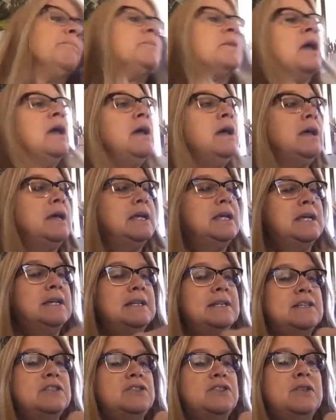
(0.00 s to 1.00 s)
is
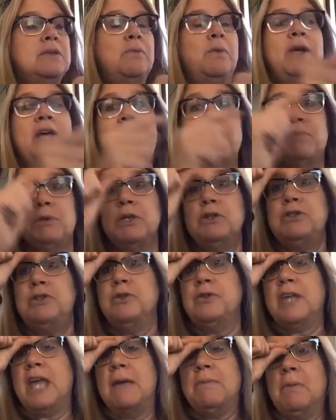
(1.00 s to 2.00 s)
we have Bluetooth
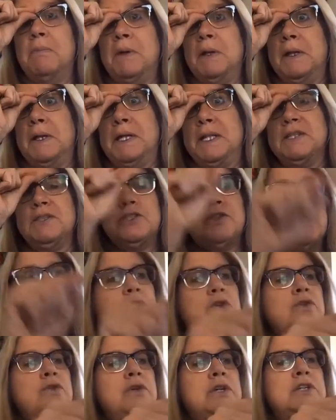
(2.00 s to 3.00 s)
capabilities. So you
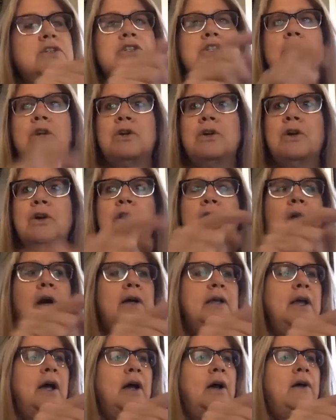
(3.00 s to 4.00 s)
can turn
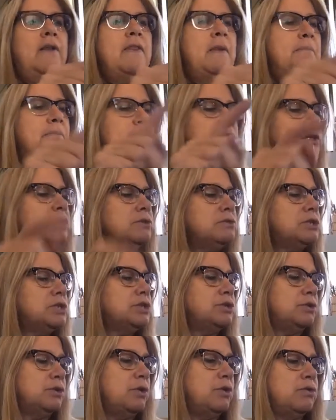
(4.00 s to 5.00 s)
on the Bluetooth
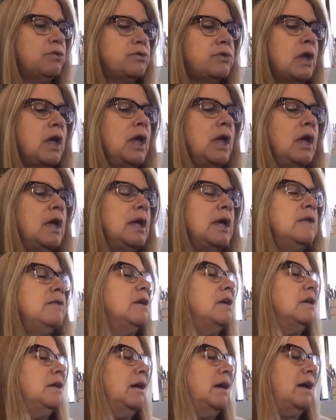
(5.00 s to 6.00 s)

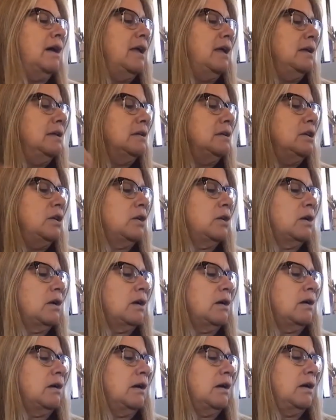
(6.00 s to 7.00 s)
in your
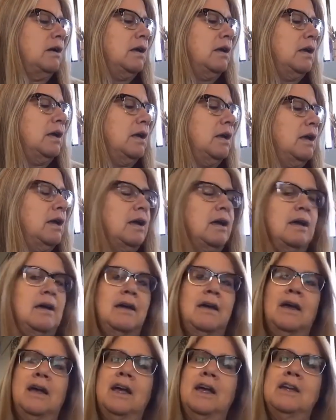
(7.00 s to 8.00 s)

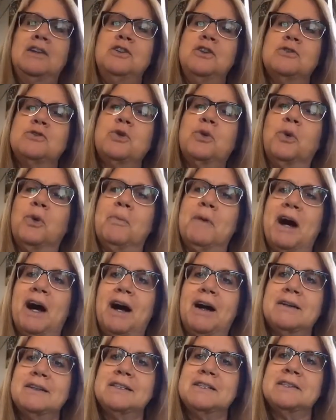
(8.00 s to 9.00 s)
toolbox
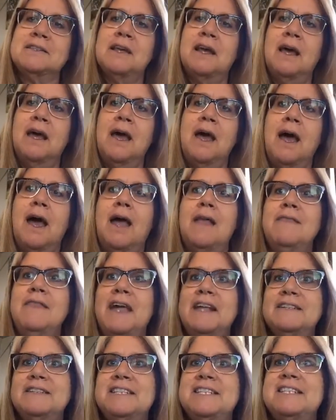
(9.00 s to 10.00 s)
and then
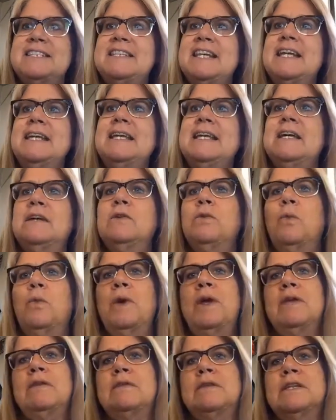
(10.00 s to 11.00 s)
sync it with
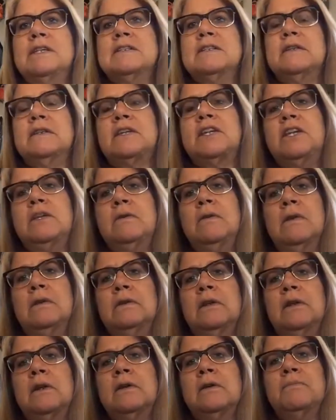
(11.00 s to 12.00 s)
this little
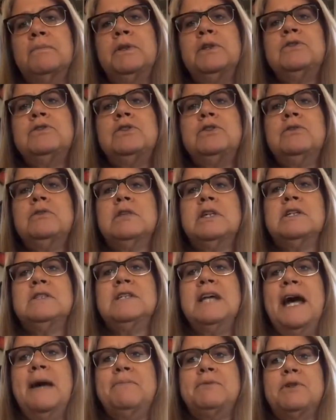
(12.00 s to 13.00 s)
Bluetooth
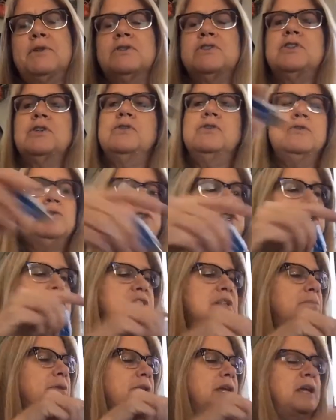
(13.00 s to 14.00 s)
adapter. So you just
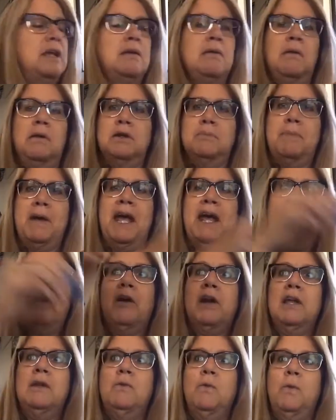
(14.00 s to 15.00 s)
simply pair it with